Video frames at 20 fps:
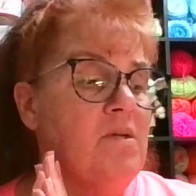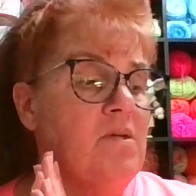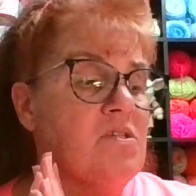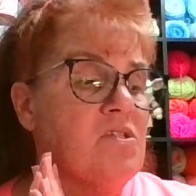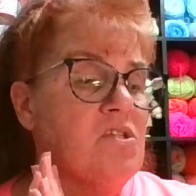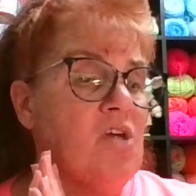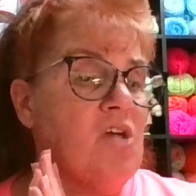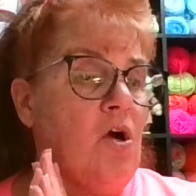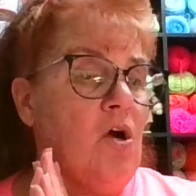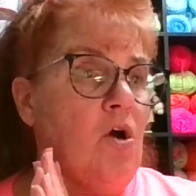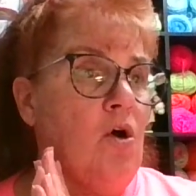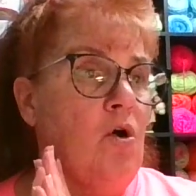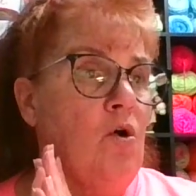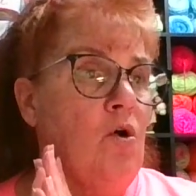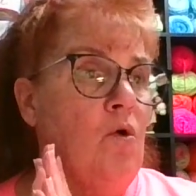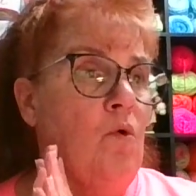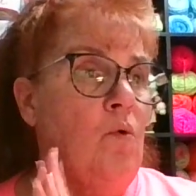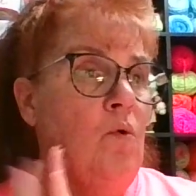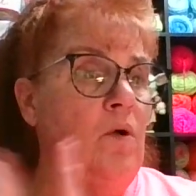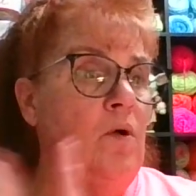
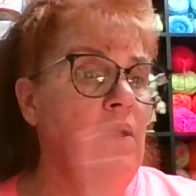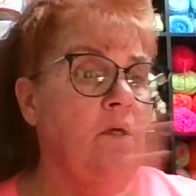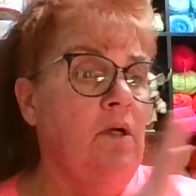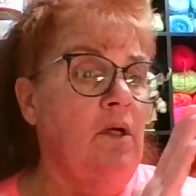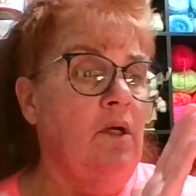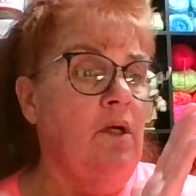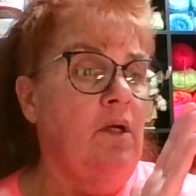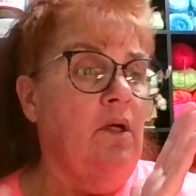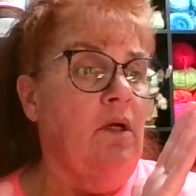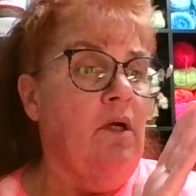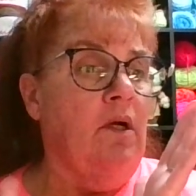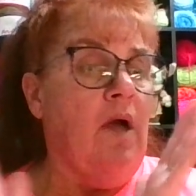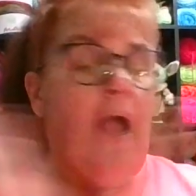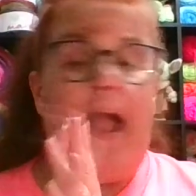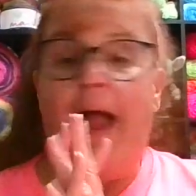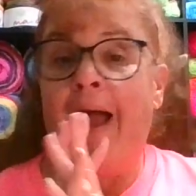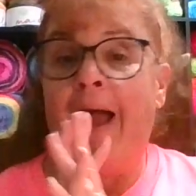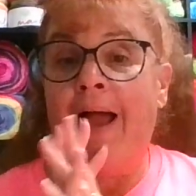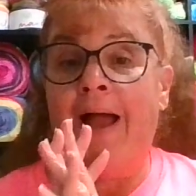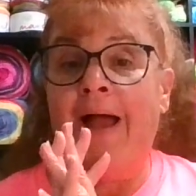So
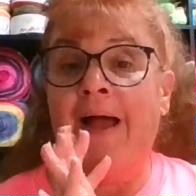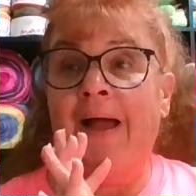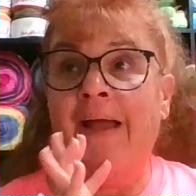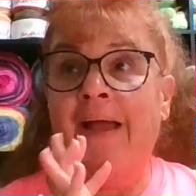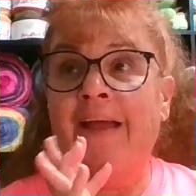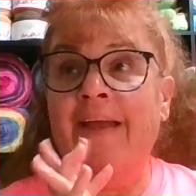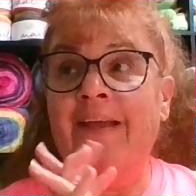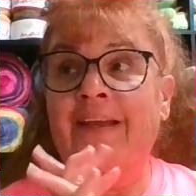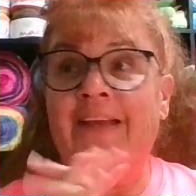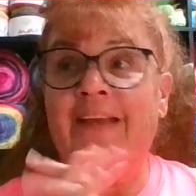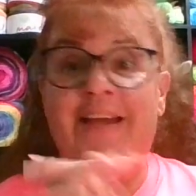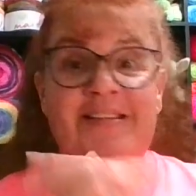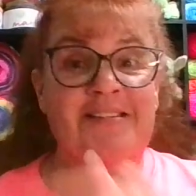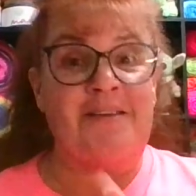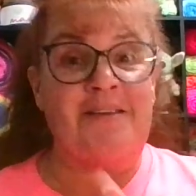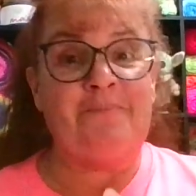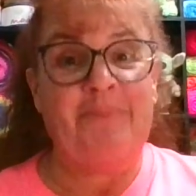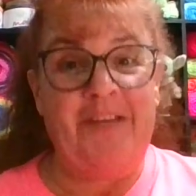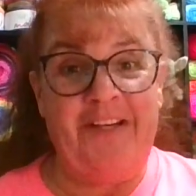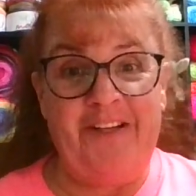I guess
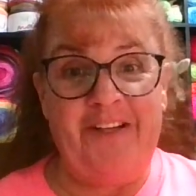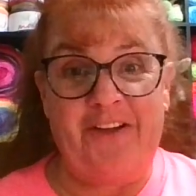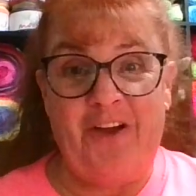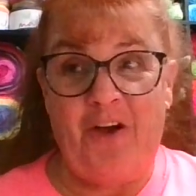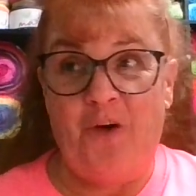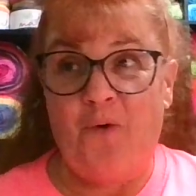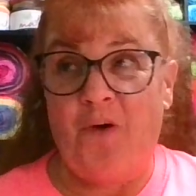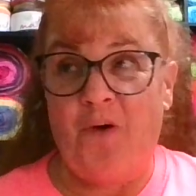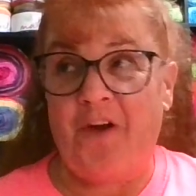I'm going to go.